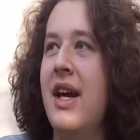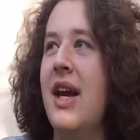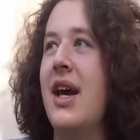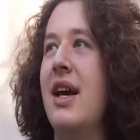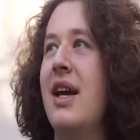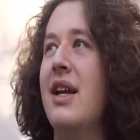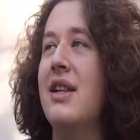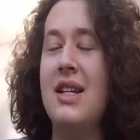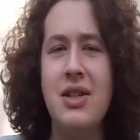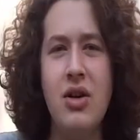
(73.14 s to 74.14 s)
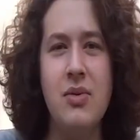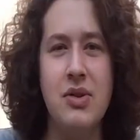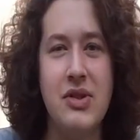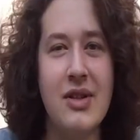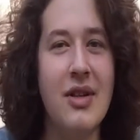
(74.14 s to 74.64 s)
And that's how I would
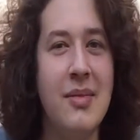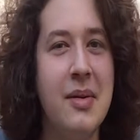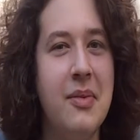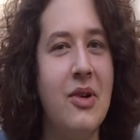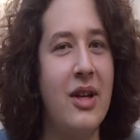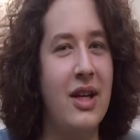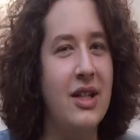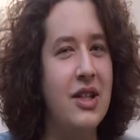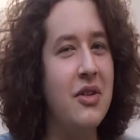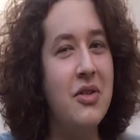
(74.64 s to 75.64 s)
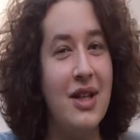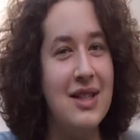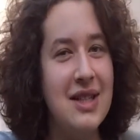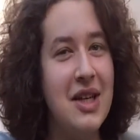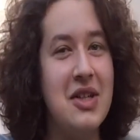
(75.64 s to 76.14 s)
start my morning. And you know,
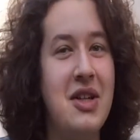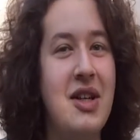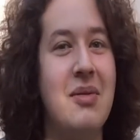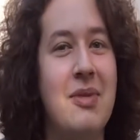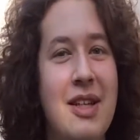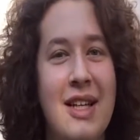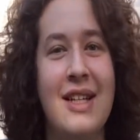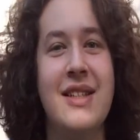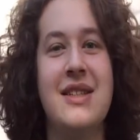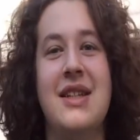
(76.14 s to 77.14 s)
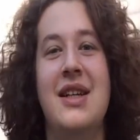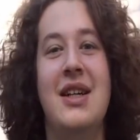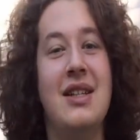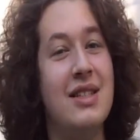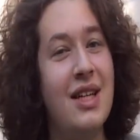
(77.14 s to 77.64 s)
that's not good because
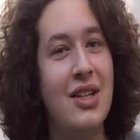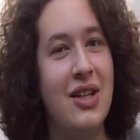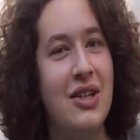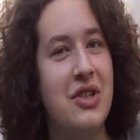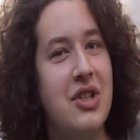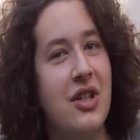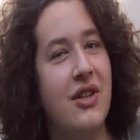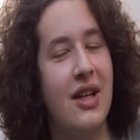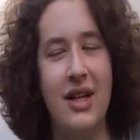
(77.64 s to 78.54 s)
it's got a lot of sugar in it.